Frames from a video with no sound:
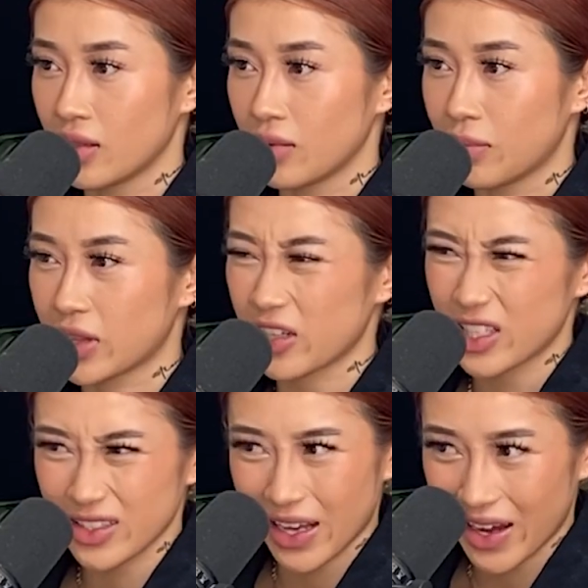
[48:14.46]
but they're
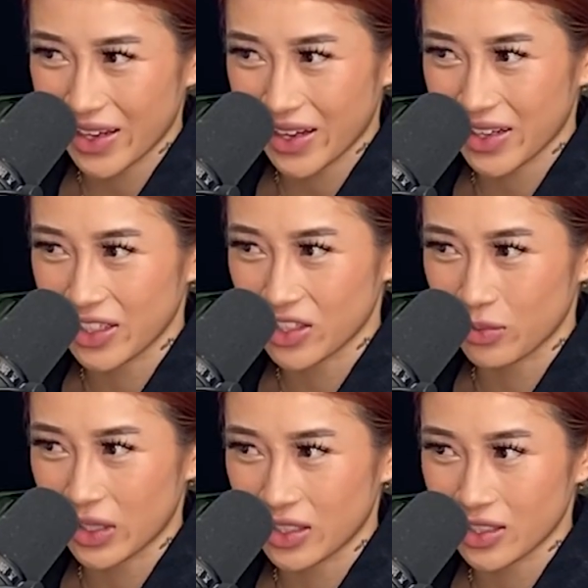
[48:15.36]
just eye candy to
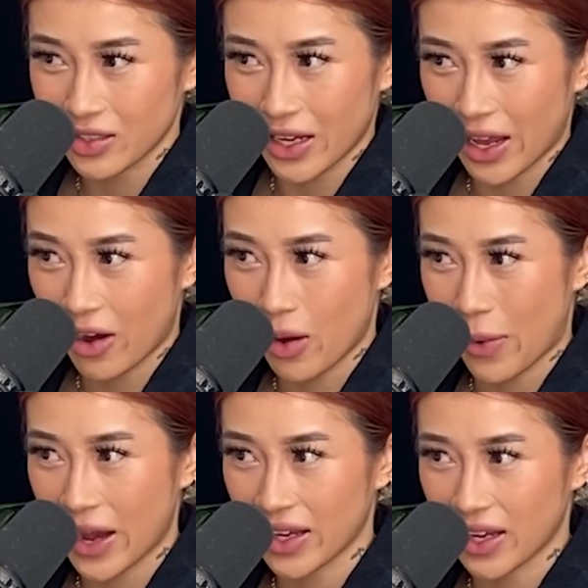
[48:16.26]
me, just like how I'm
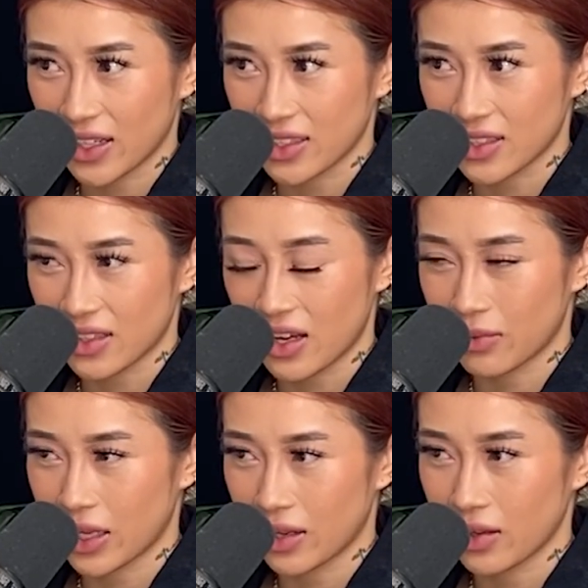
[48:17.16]
eye candy to
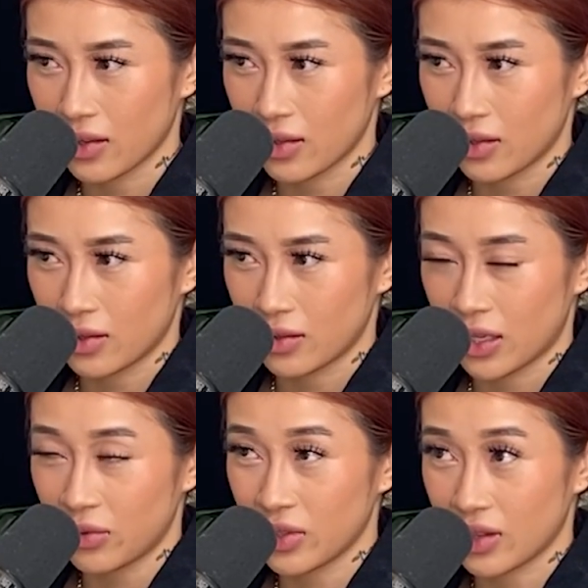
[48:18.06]
them. Like,
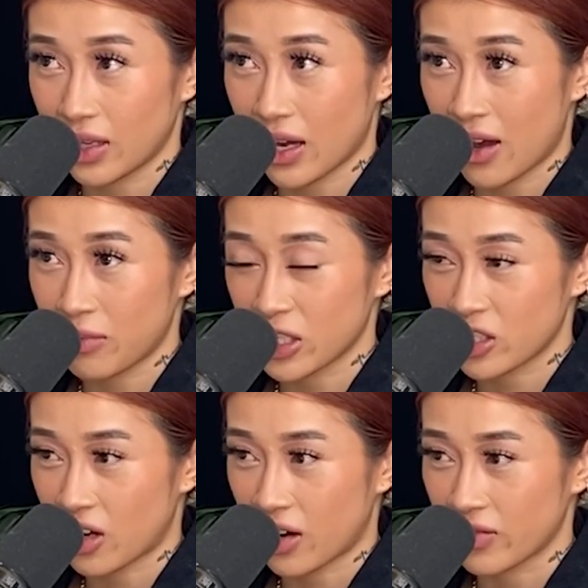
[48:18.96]
they wouldn't think I have much
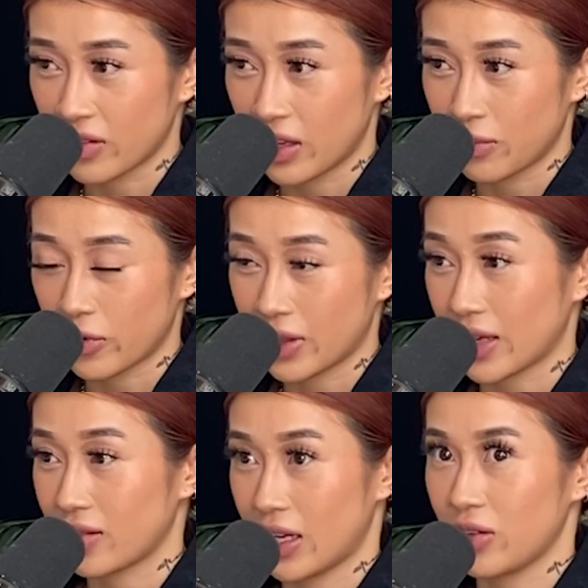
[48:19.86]
to offer them, or
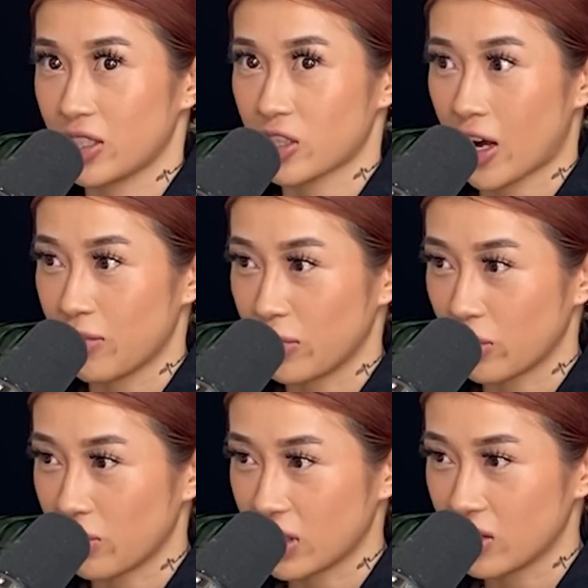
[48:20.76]
like they could try to
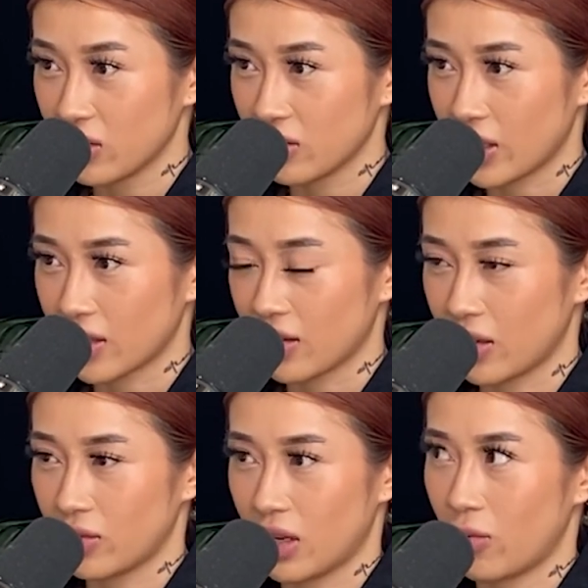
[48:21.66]
milk me too. Like
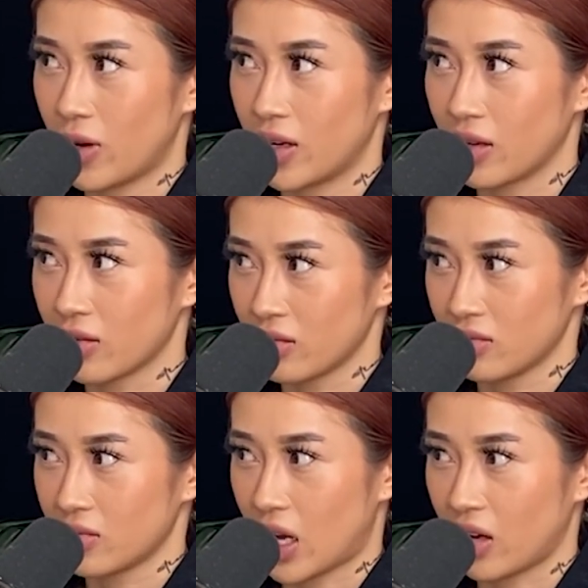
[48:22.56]
they want
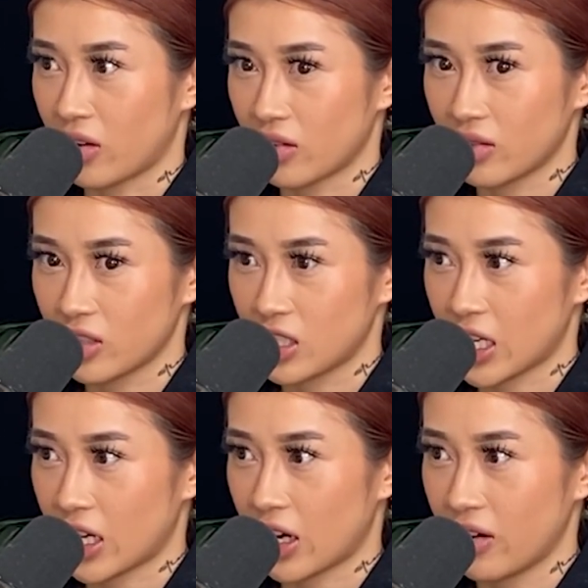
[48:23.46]
a girl to
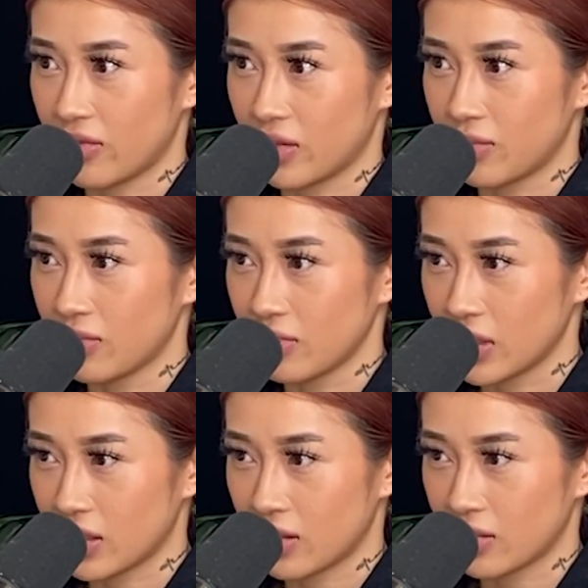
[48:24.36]
take care of them,
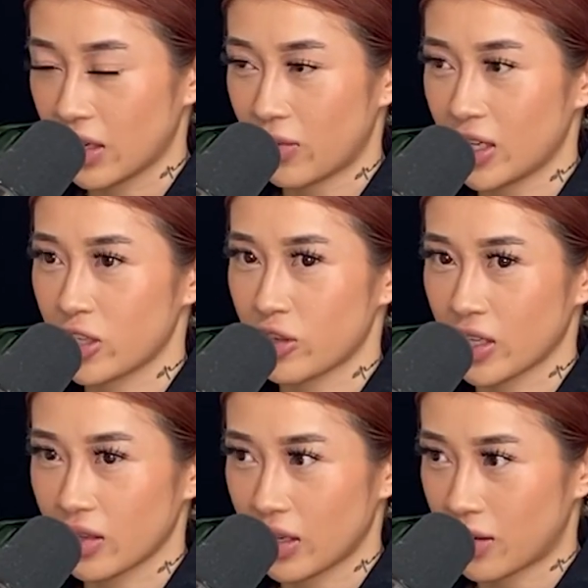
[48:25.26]
you know. They want a
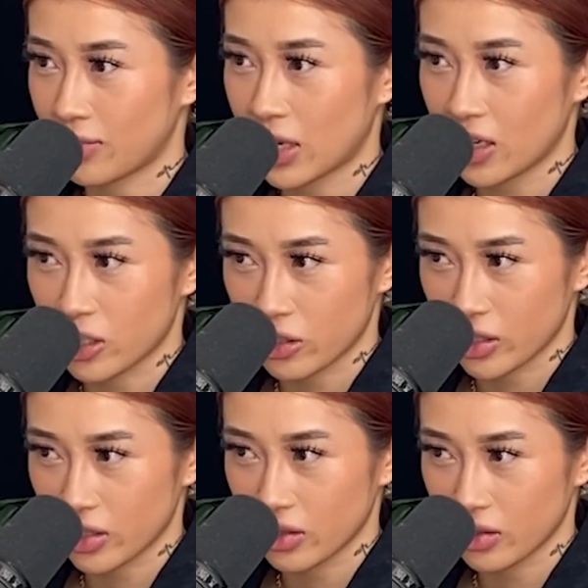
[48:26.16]
trick, and I'm not a
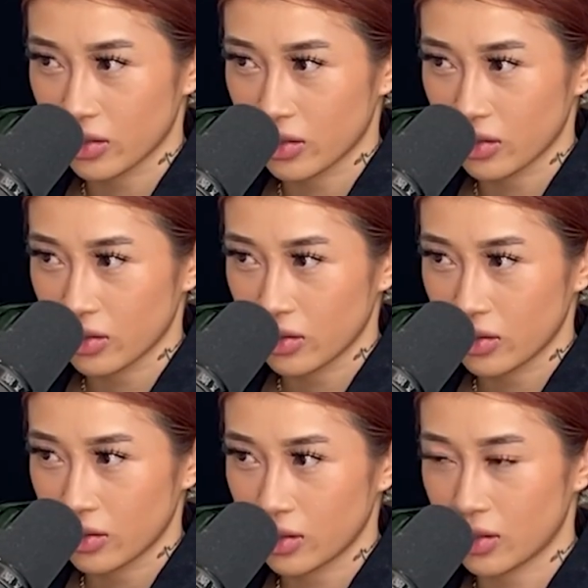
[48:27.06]
trick,
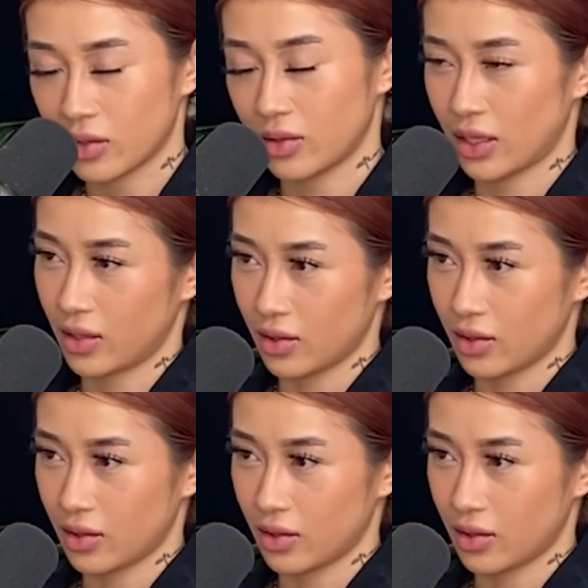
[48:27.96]
you know. Like,